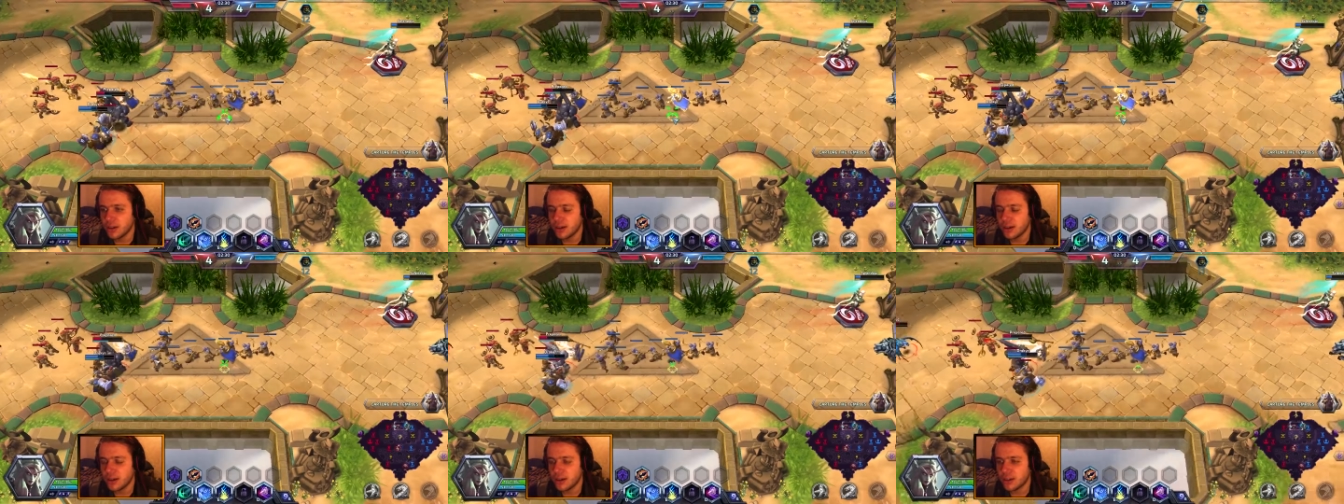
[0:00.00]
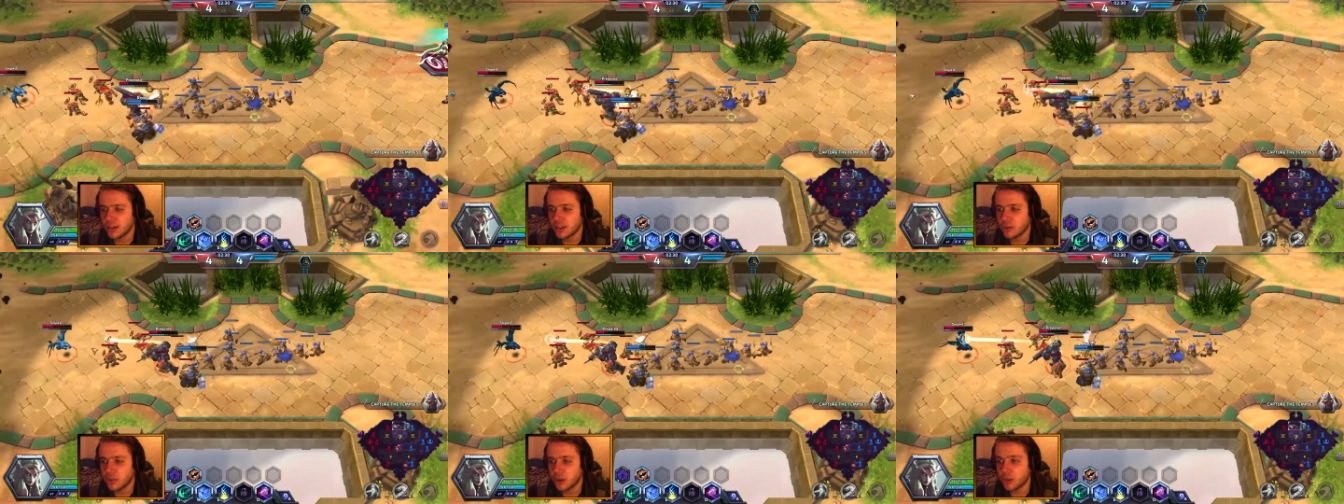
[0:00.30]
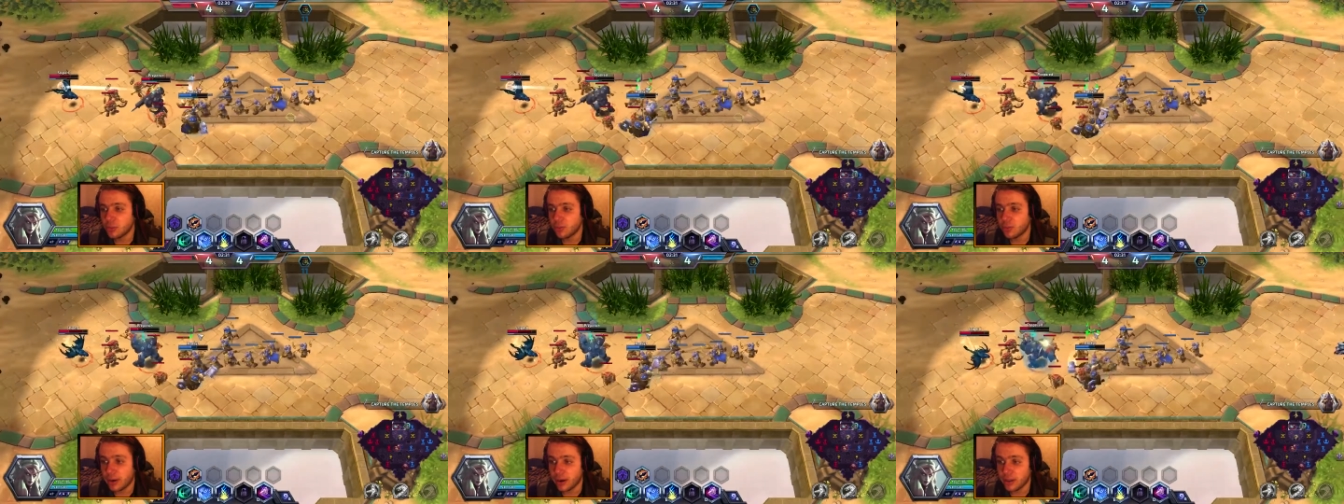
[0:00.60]
Uh, the
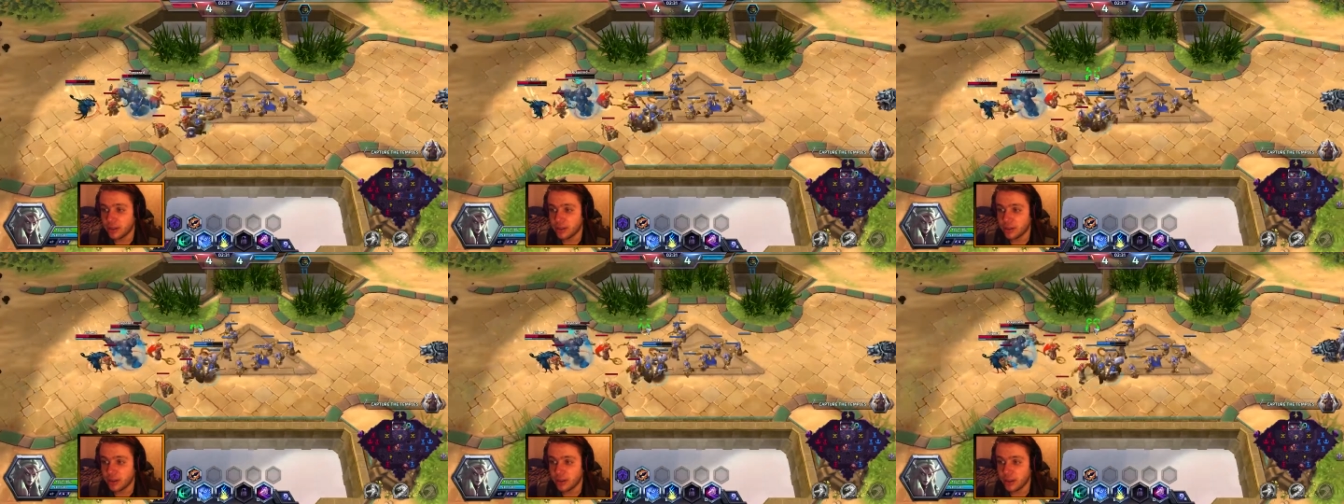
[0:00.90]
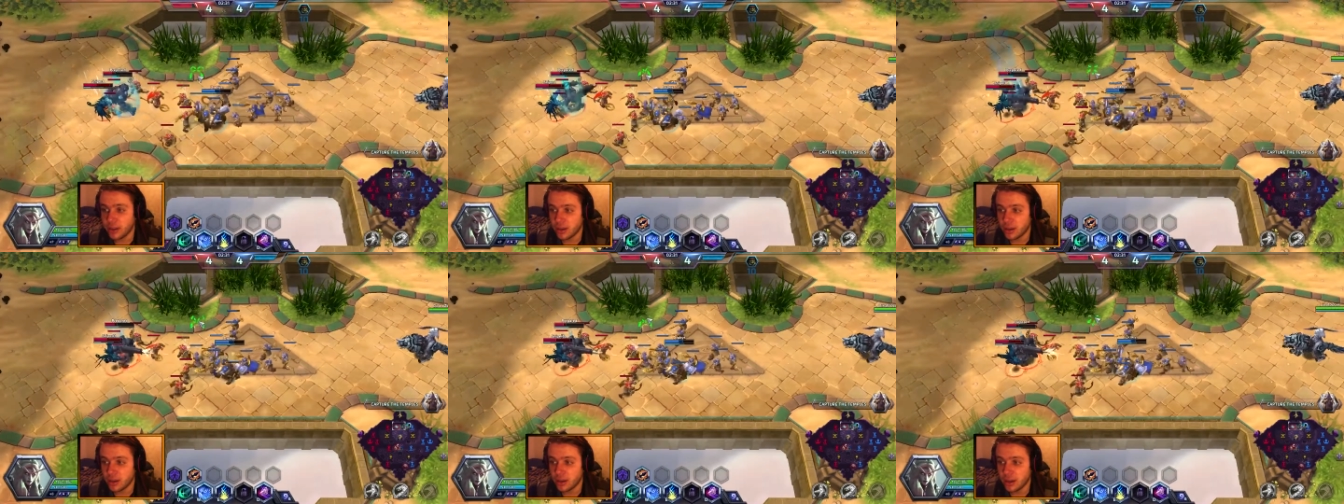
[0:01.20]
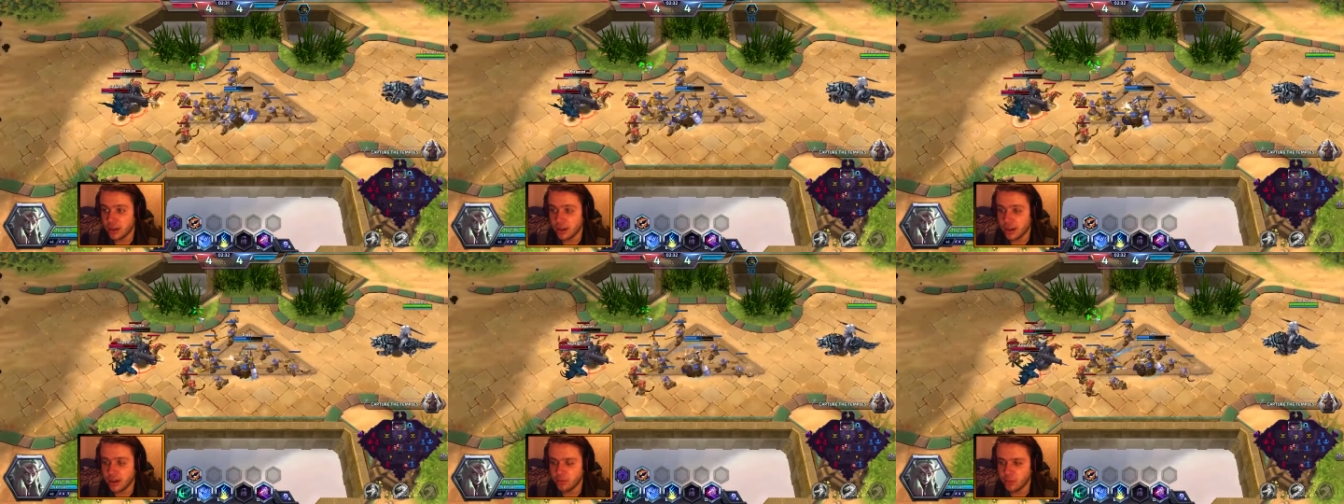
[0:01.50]
mount. By the way,
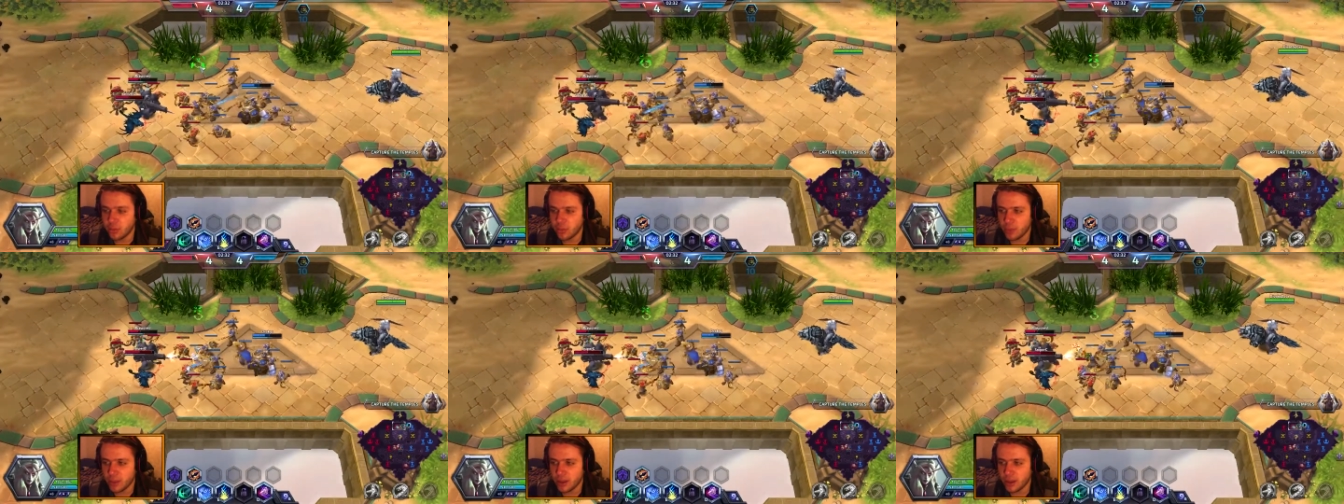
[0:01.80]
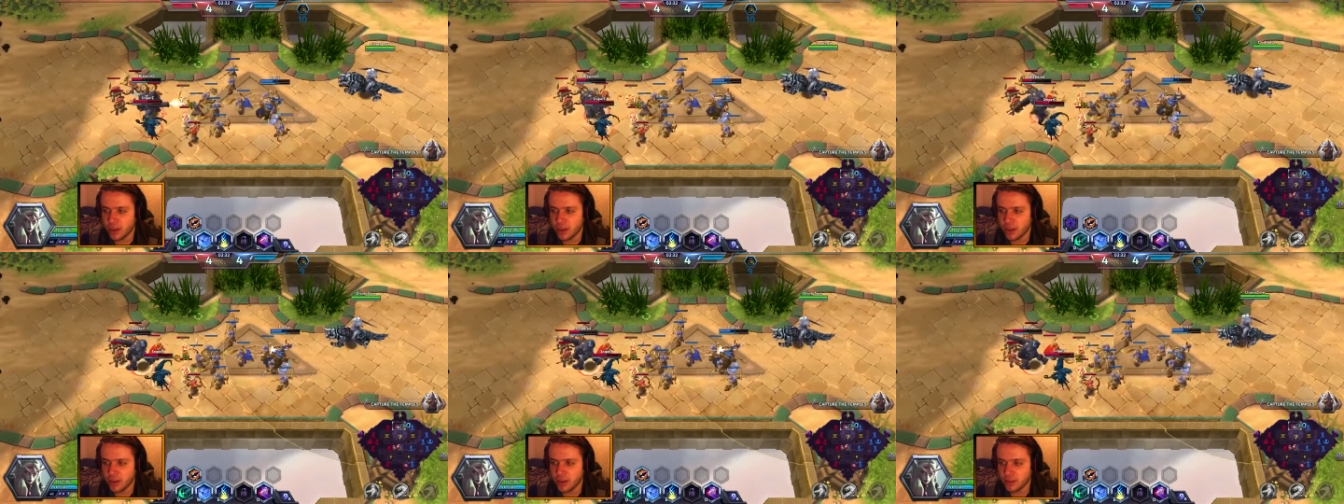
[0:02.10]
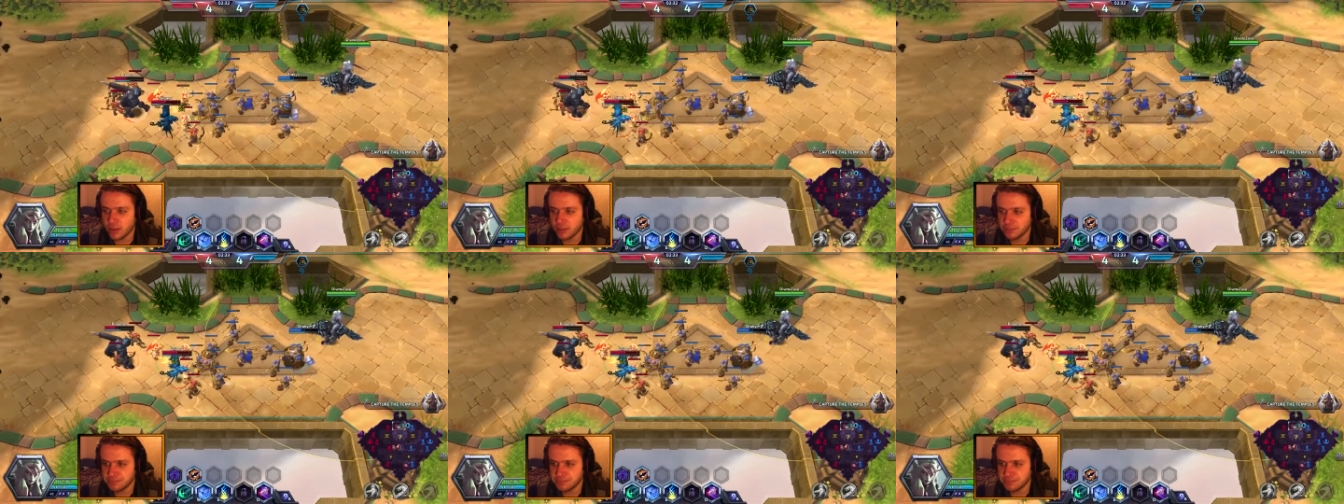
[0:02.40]
I've been playing